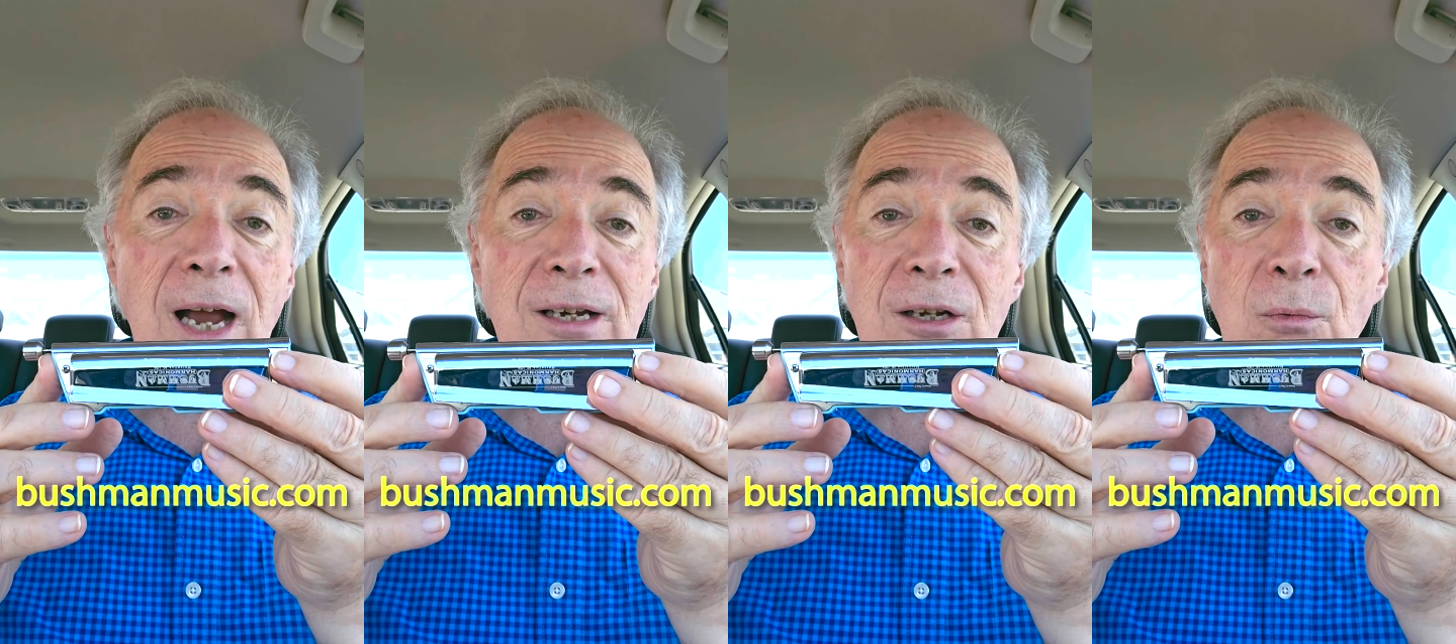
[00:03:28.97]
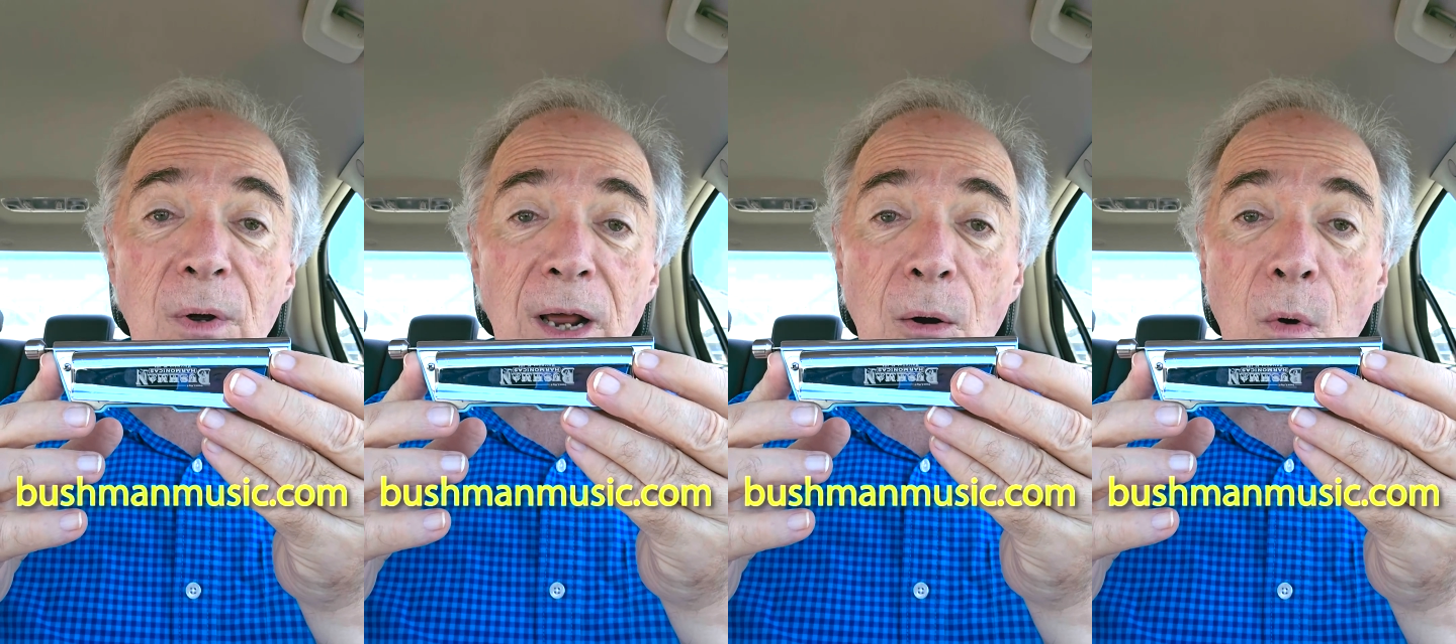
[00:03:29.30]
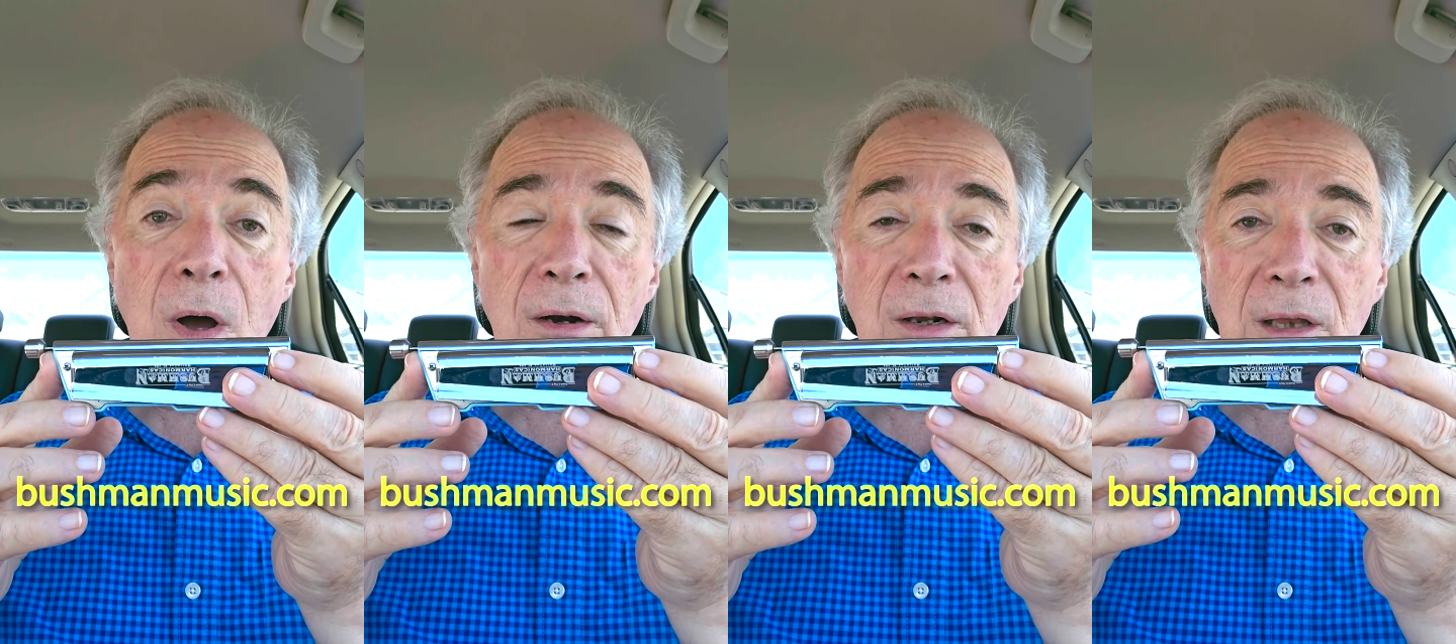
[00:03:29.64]
I did when I
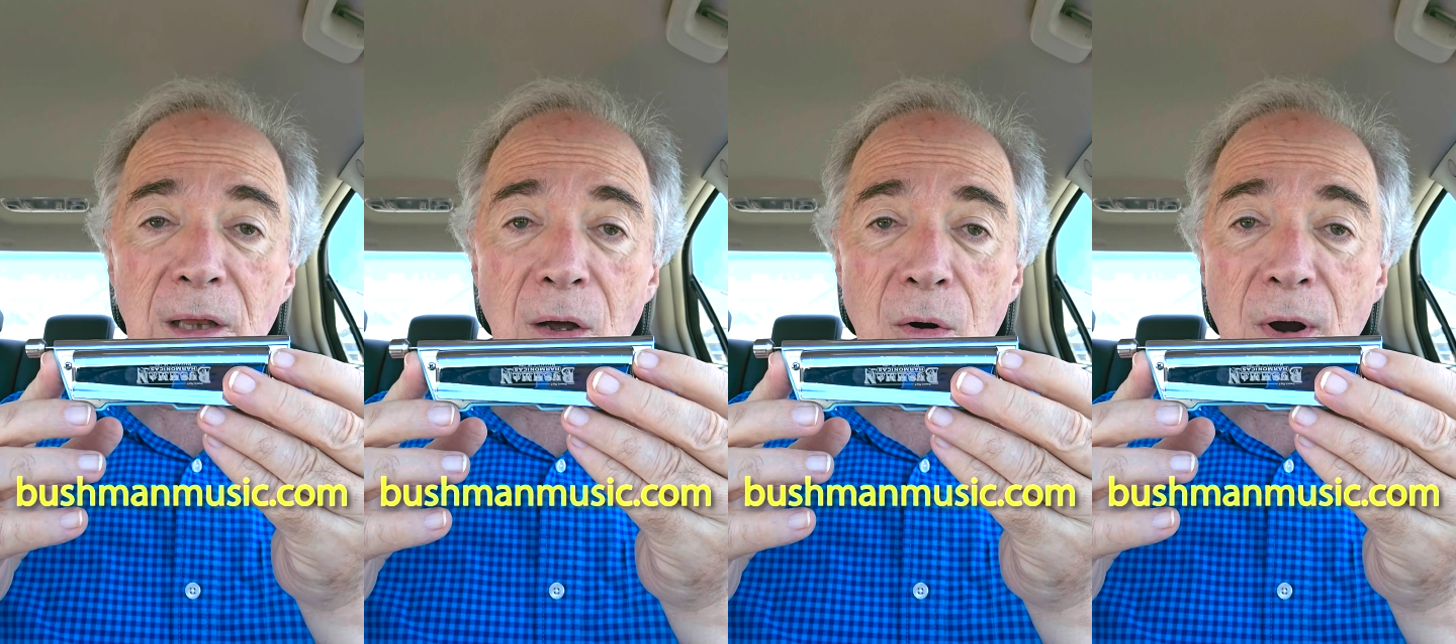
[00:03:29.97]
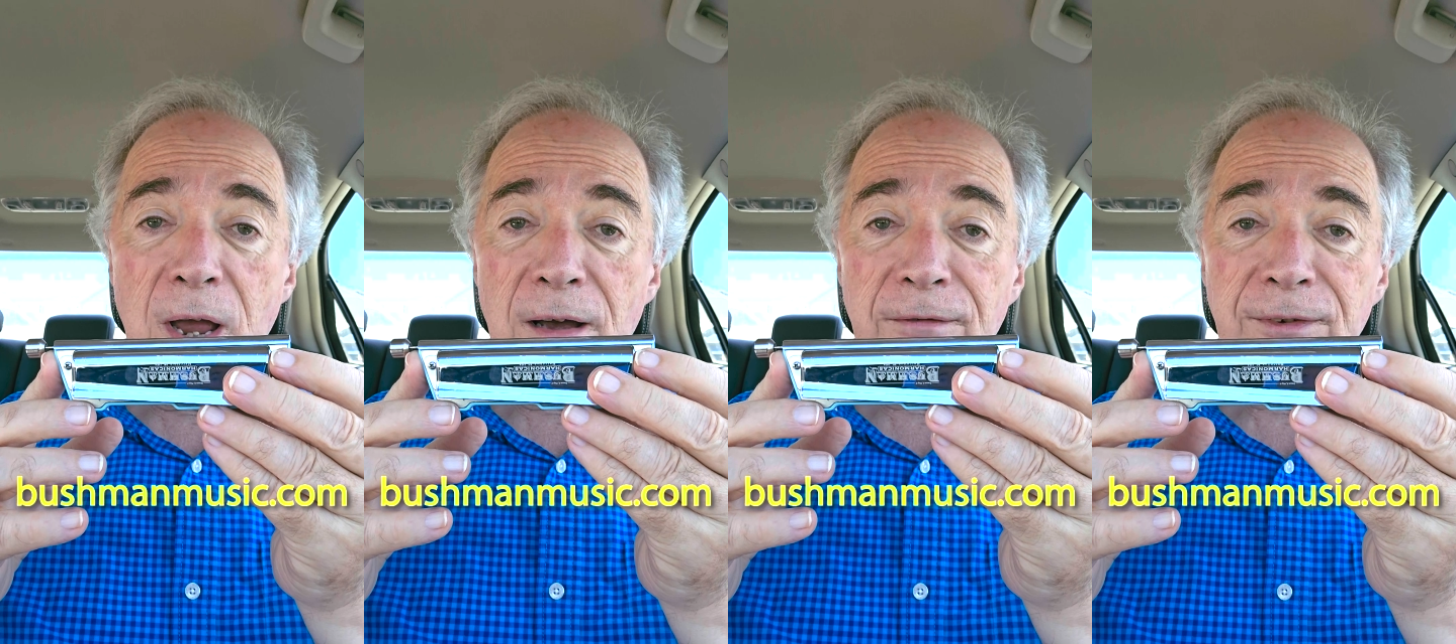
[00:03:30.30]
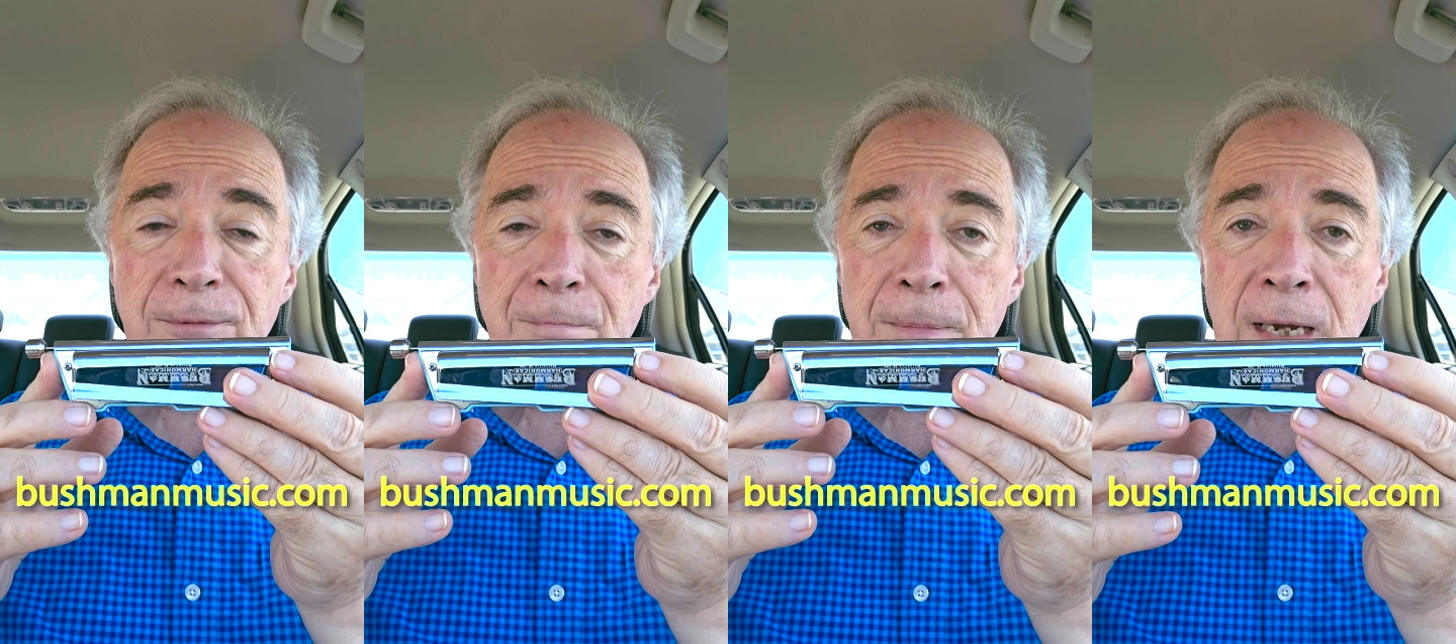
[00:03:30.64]
wanted a low
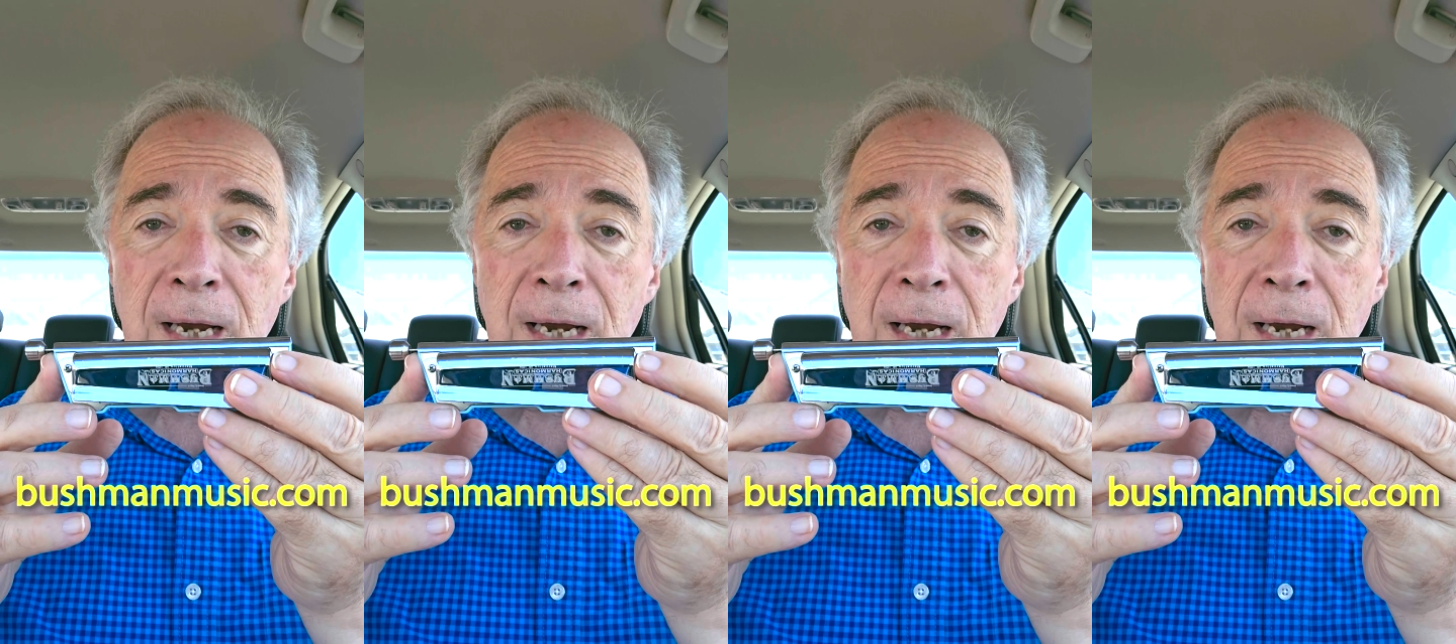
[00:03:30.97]
F,